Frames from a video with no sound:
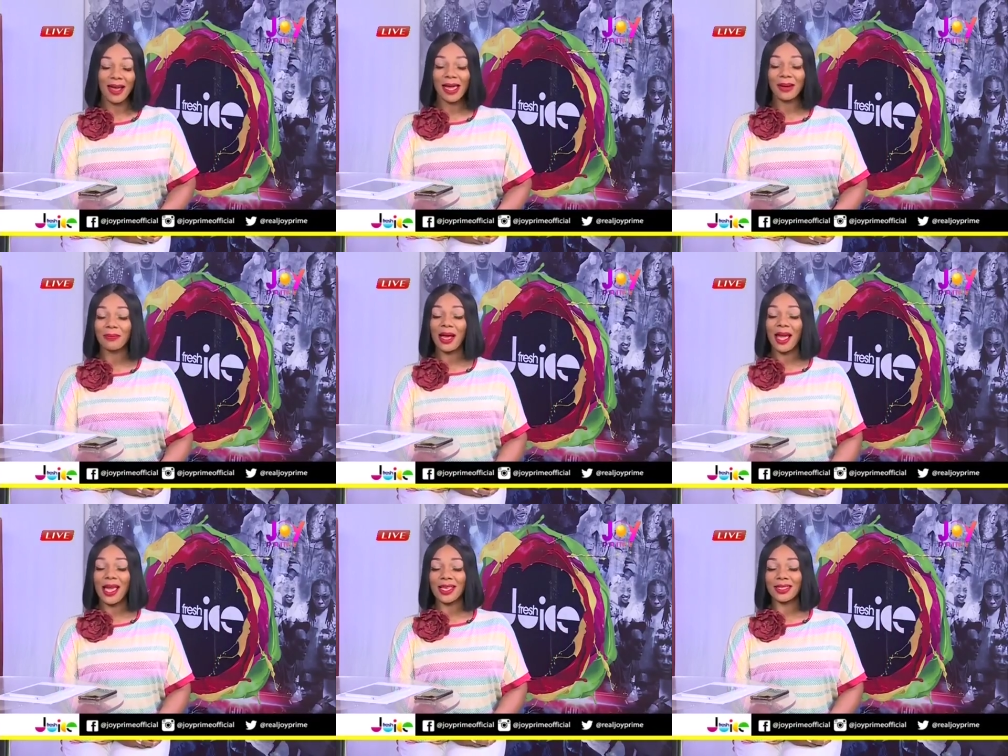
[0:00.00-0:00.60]
and
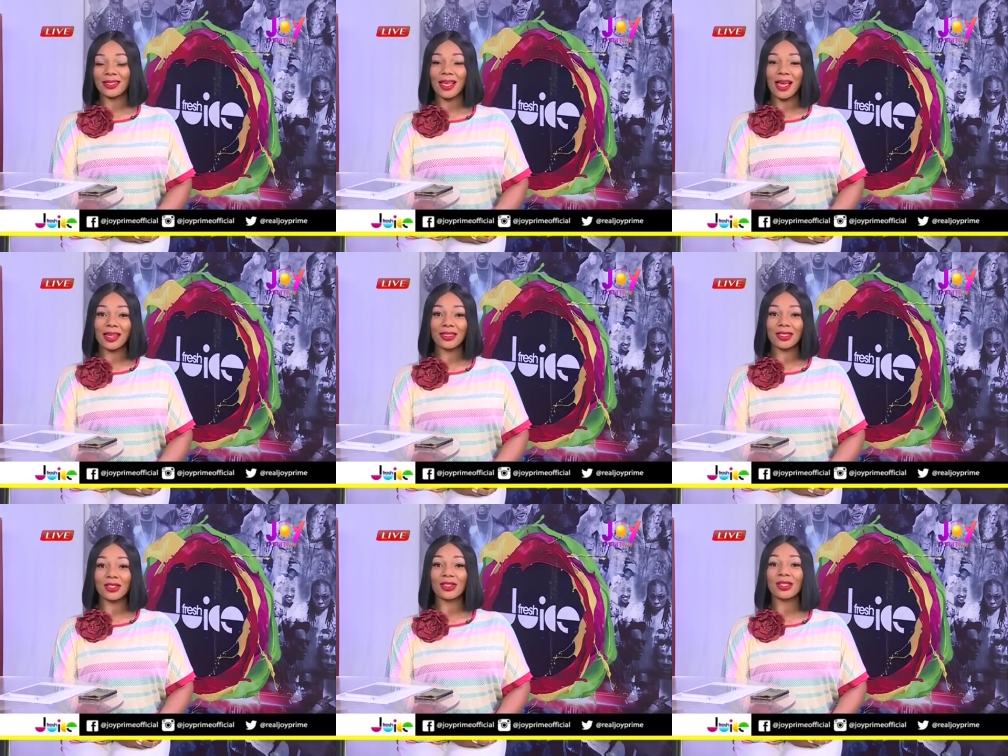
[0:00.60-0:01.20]
my
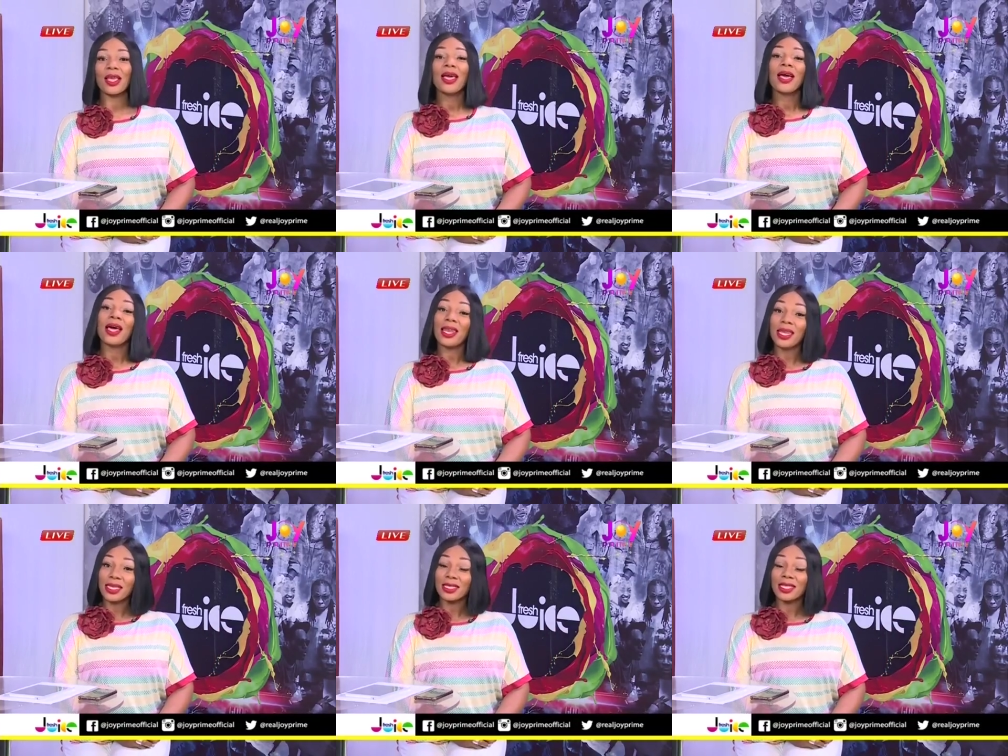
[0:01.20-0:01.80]
hairstylist is
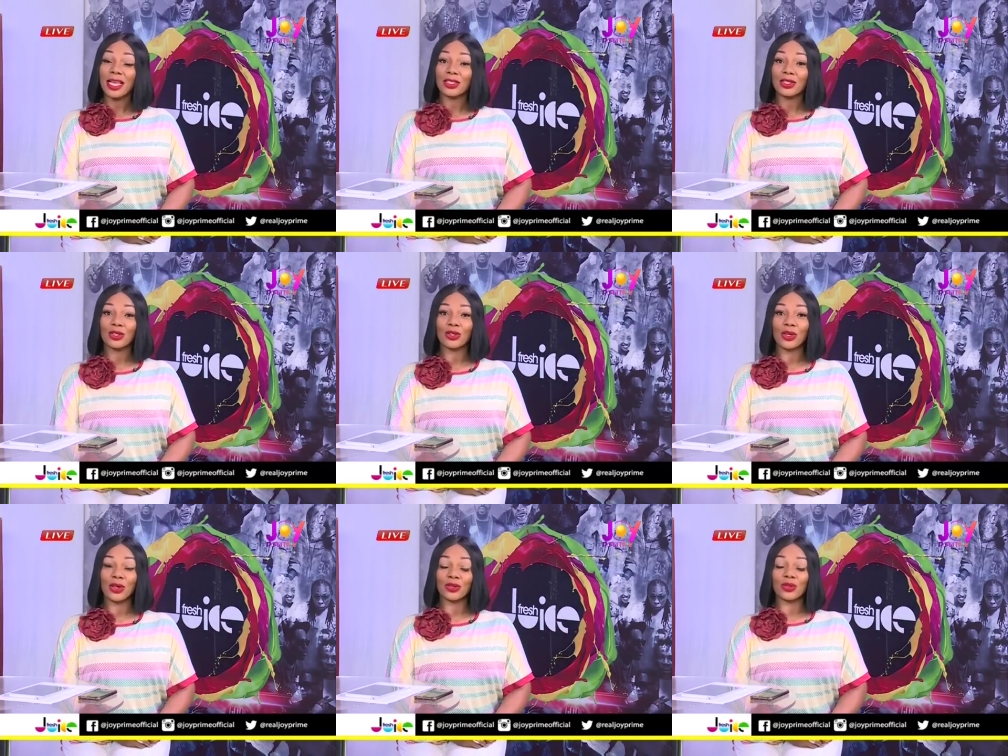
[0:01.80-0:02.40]
Elite Hair
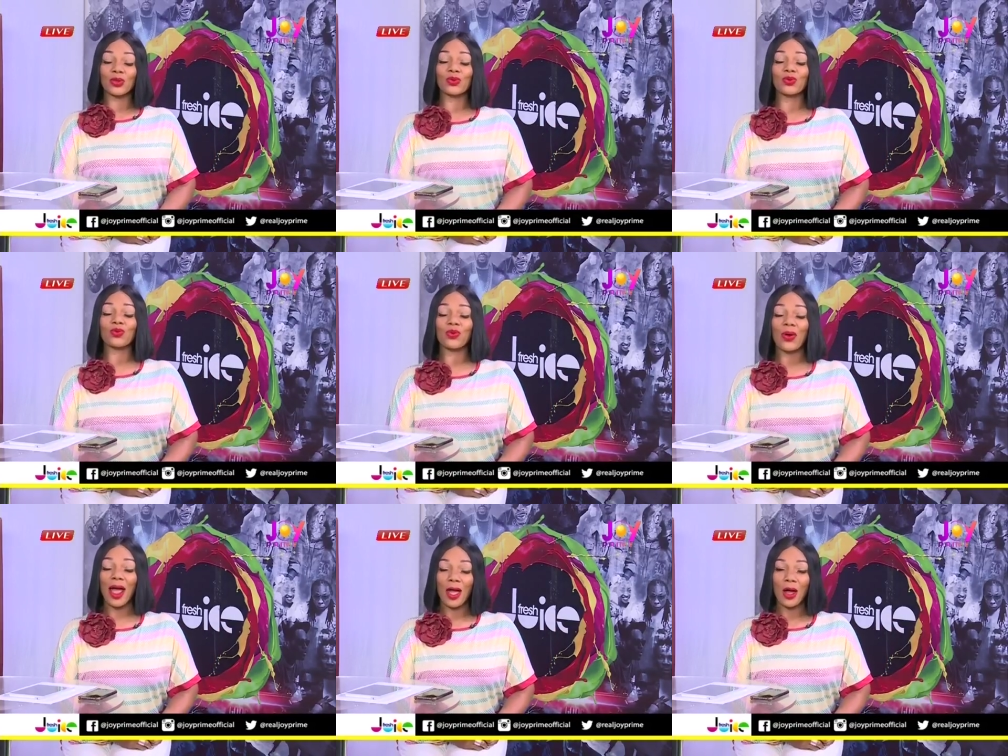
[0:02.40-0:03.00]
Studios,
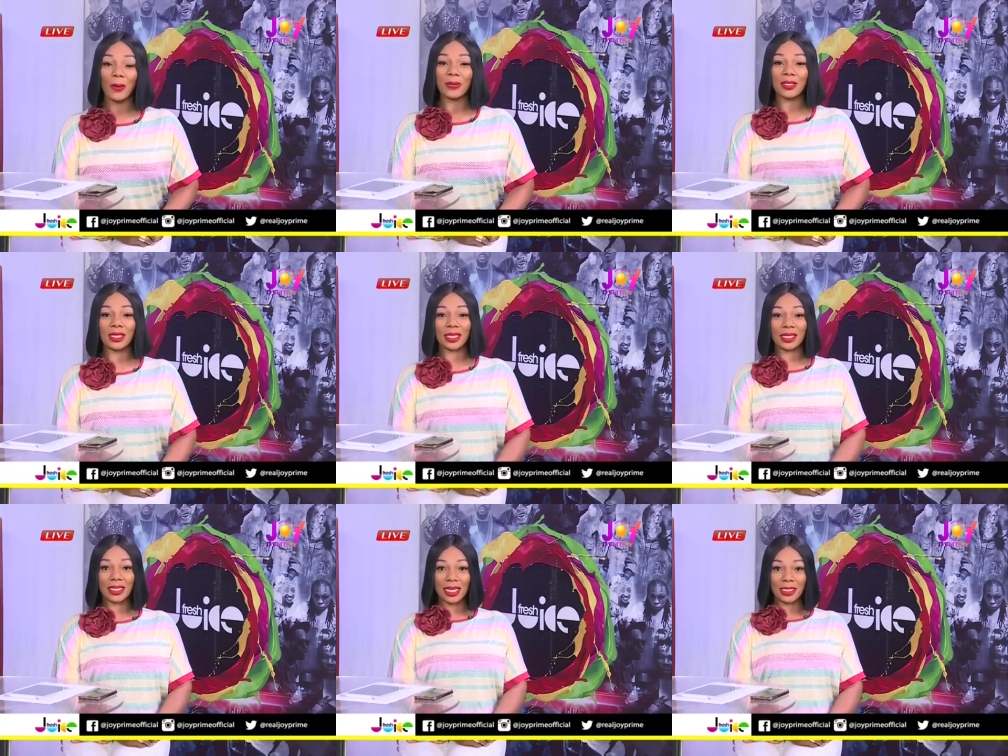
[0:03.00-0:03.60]
right opposite
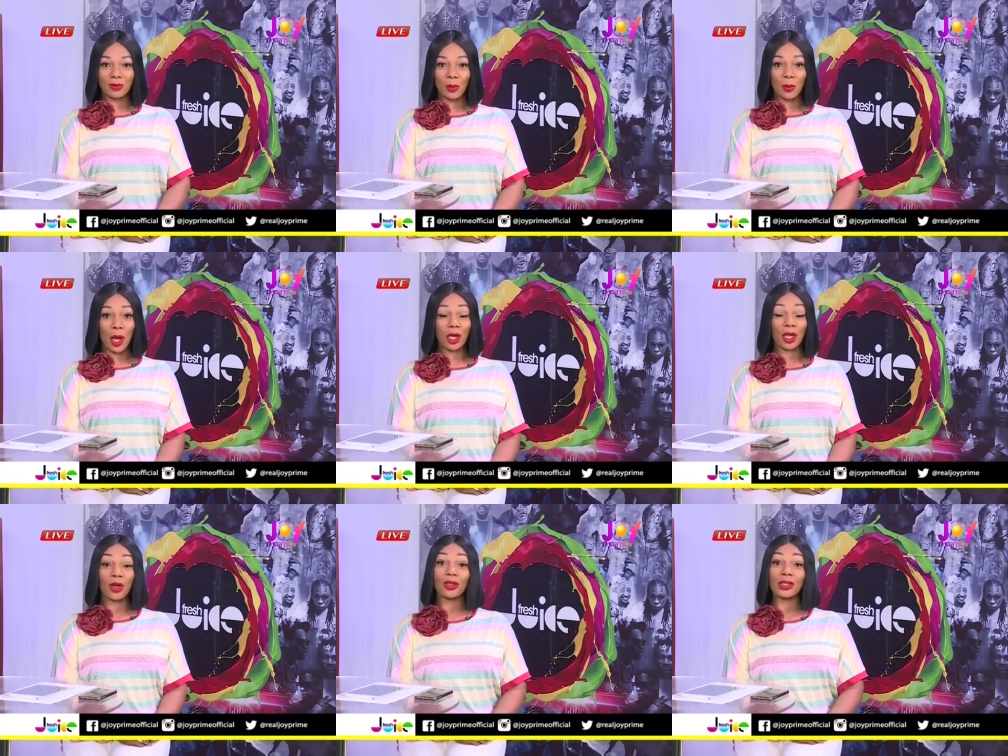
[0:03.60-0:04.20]
the Textile
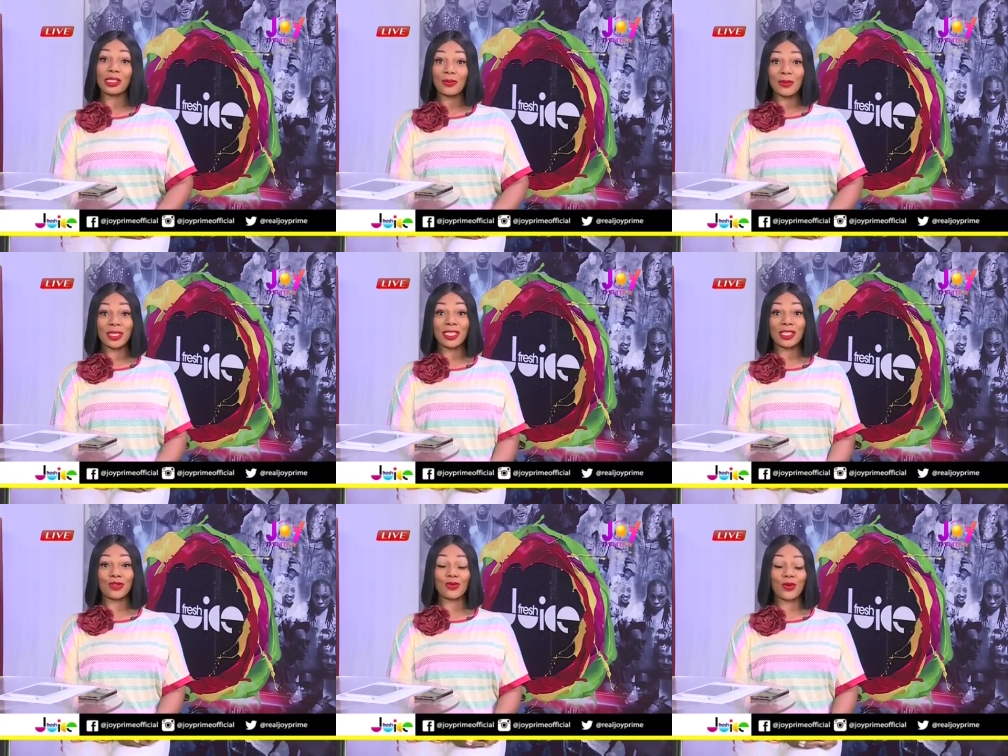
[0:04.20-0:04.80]
Market on the
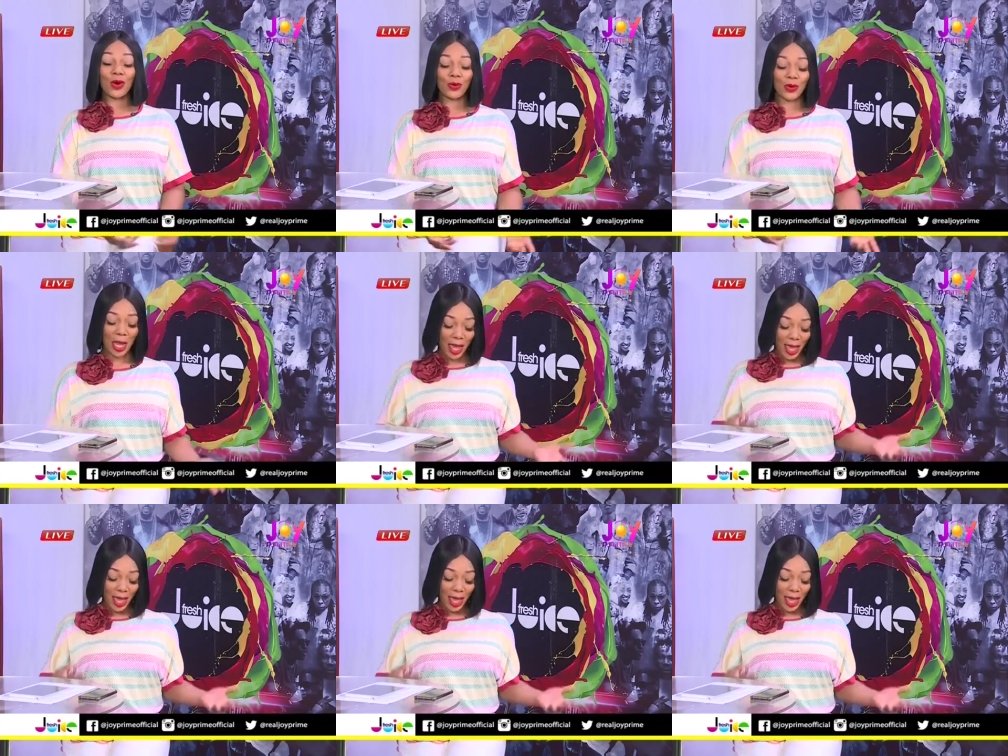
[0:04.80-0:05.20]
Spintex Road,